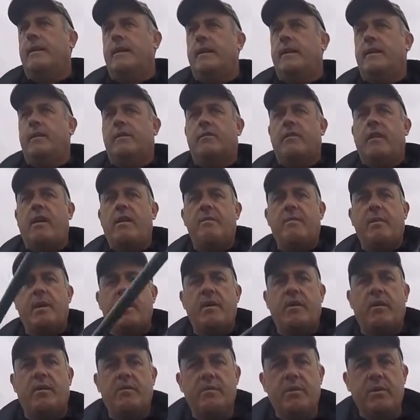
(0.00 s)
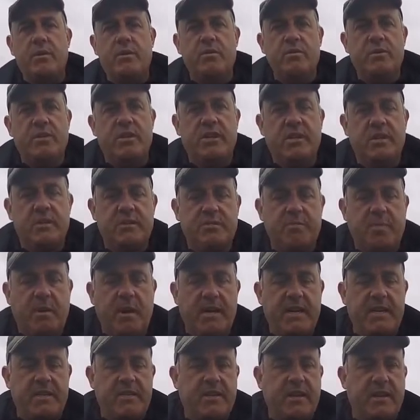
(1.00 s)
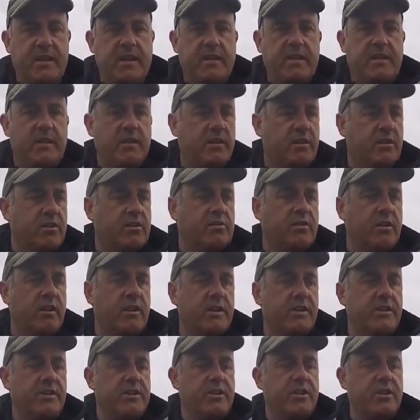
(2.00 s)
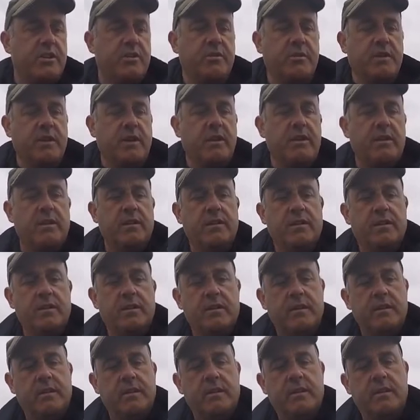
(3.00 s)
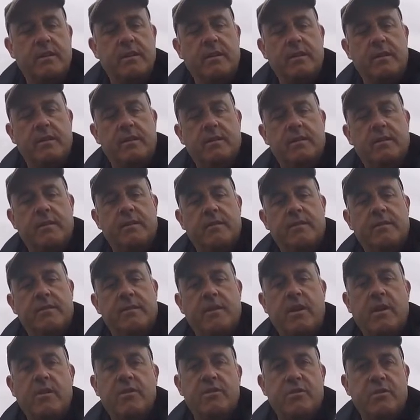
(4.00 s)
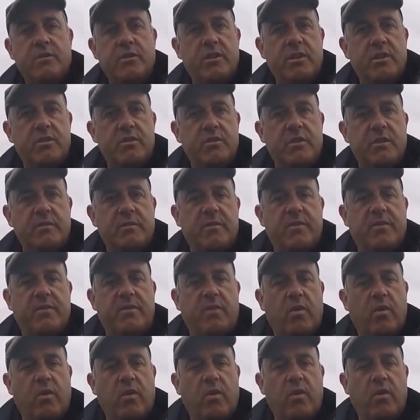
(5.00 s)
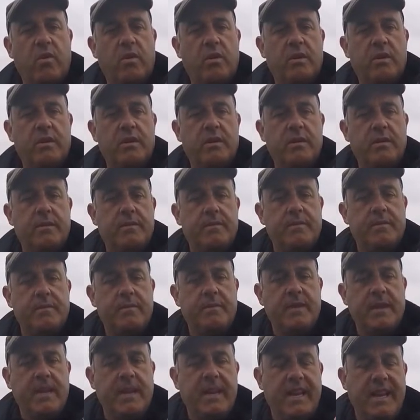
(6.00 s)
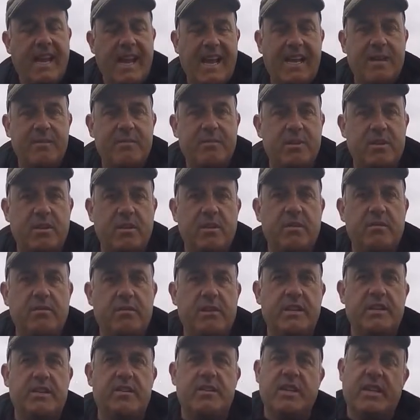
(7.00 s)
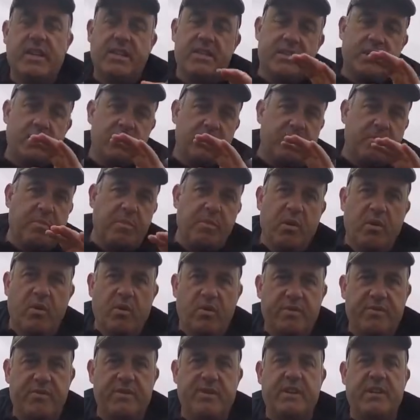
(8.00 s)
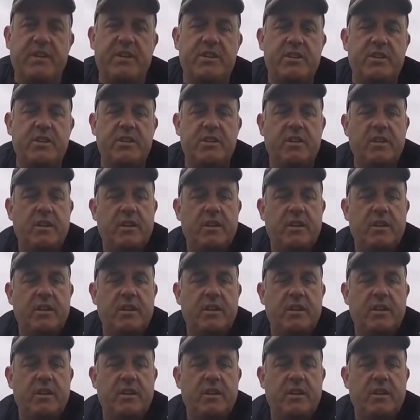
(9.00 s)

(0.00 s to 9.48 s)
The ground bait I'm using is Bait Tech Krillin Tuna. For those who have used it before, it absolutely stinks. It's pure fish.